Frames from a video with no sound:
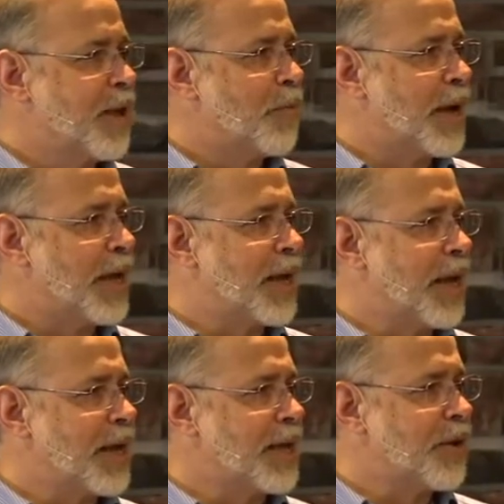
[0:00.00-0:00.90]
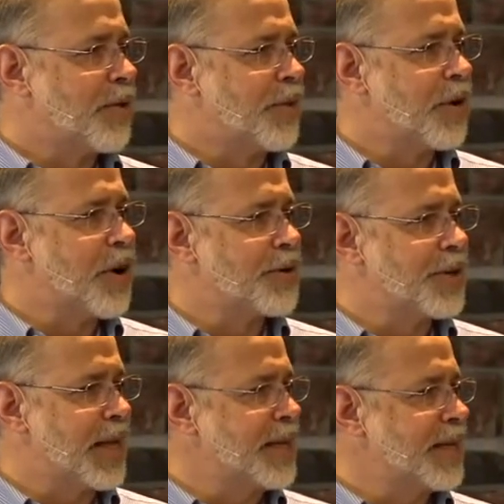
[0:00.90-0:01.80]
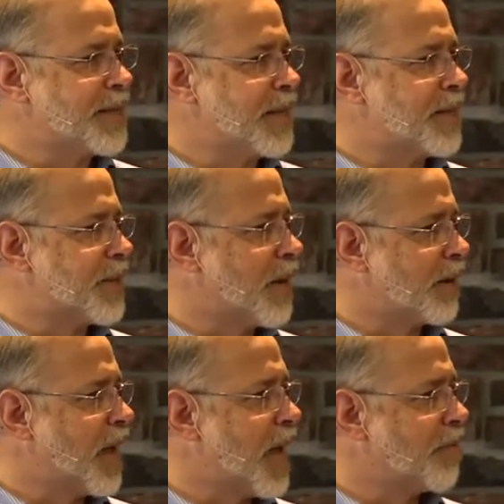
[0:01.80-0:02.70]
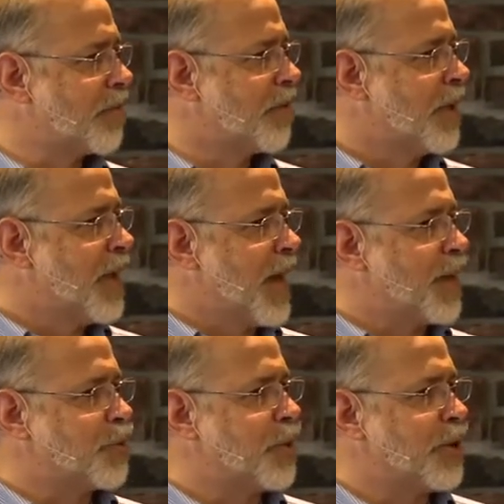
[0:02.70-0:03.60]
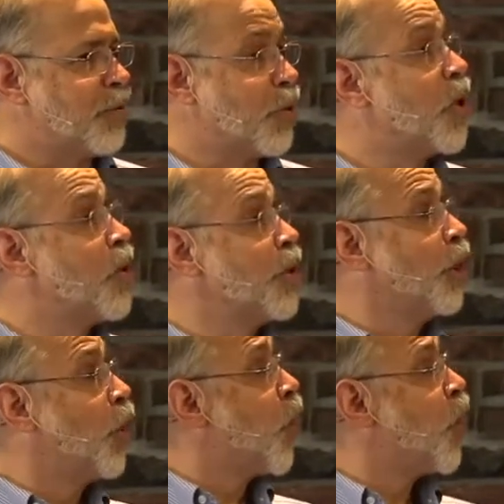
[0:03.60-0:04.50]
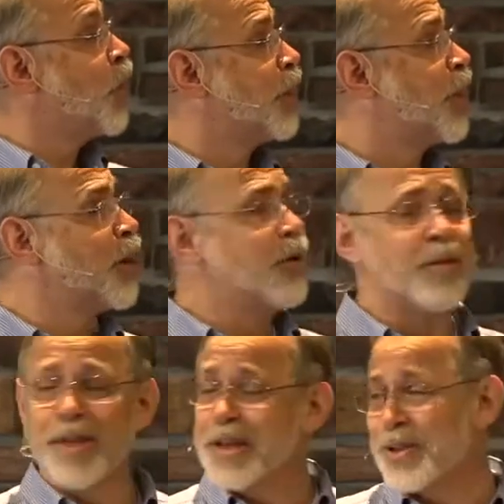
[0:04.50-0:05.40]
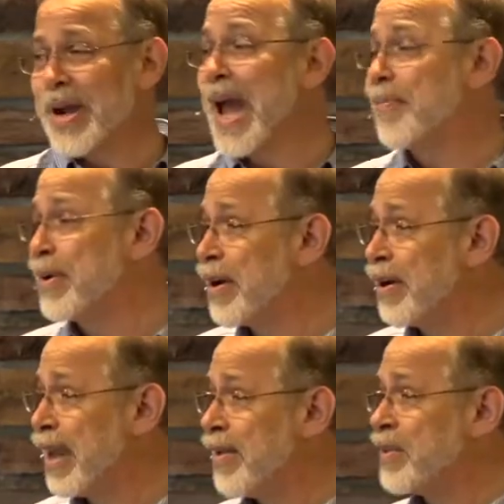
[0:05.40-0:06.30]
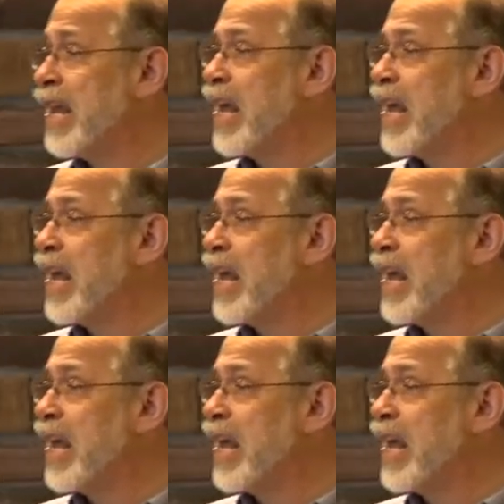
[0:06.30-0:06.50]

But I, I you know, there are tendencies in our life as we grow in the Lord, you know, and things are happening in our lives,